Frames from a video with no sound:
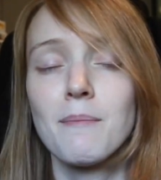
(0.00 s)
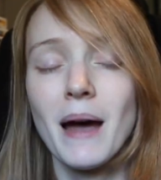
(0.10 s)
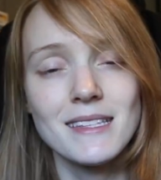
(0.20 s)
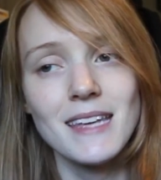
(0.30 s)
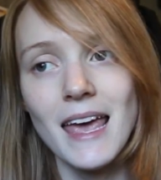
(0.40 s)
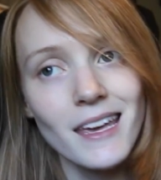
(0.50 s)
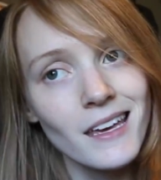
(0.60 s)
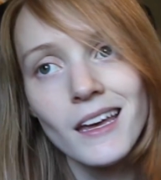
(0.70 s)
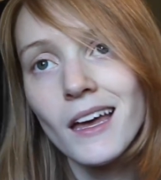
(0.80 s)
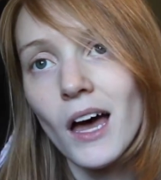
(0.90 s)
It might
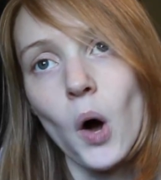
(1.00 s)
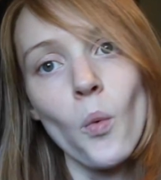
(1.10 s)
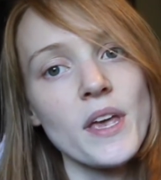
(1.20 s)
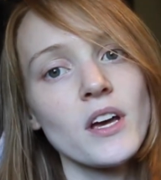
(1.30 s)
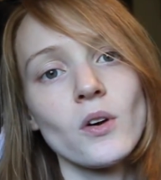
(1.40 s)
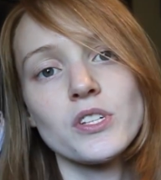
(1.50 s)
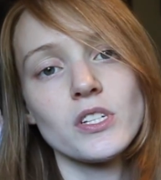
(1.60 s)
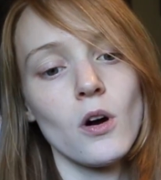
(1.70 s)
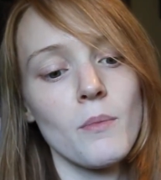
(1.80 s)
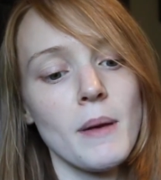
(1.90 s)
take a week or
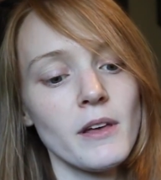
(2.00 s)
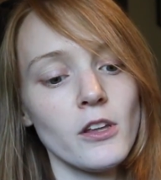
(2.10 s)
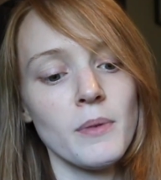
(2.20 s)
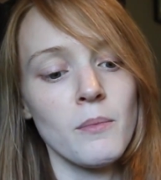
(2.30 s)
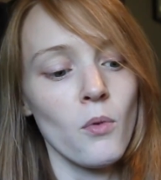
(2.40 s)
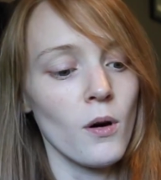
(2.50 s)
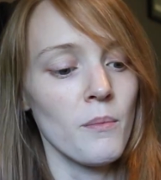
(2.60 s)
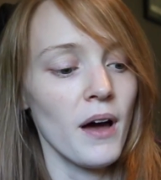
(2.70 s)
so, maybe a little bit more,